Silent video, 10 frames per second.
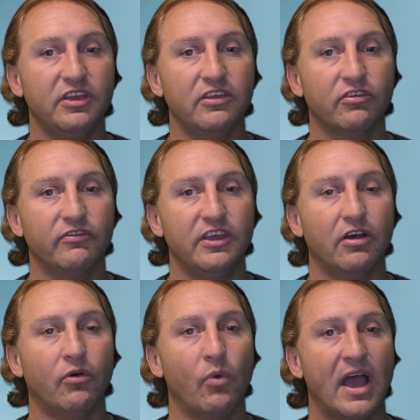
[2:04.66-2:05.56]
either
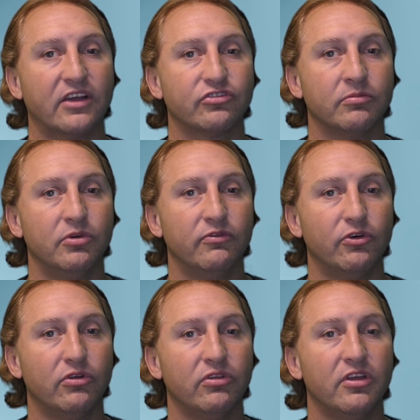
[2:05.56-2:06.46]
via a wax
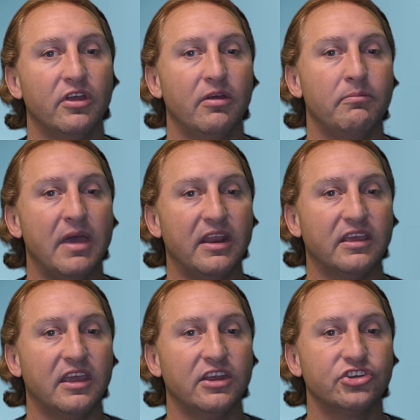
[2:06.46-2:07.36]
removal,
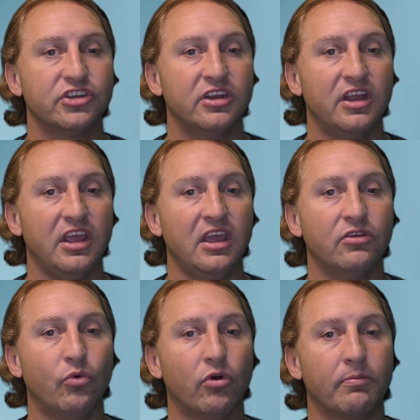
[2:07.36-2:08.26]
medication,
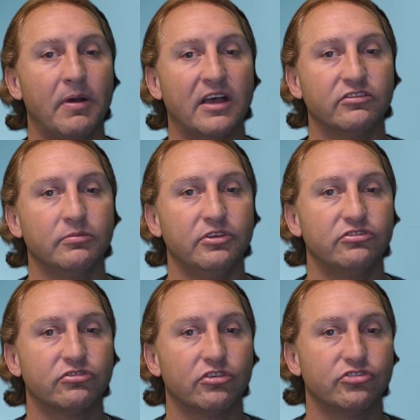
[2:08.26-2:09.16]
and or possibly
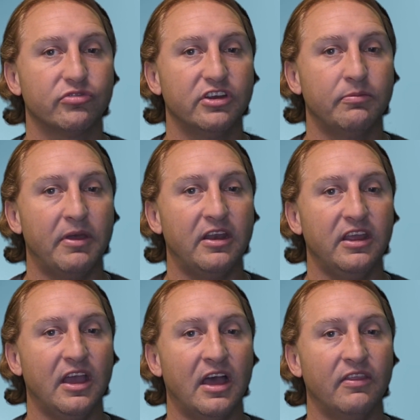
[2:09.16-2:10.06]
surgery,
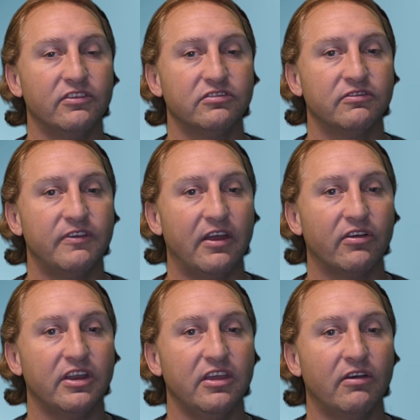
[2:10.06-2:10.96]
depending on the
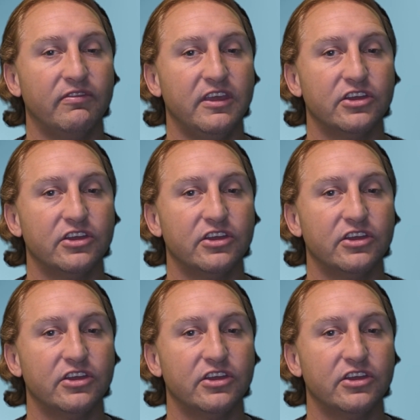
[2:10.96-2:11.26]
severity of the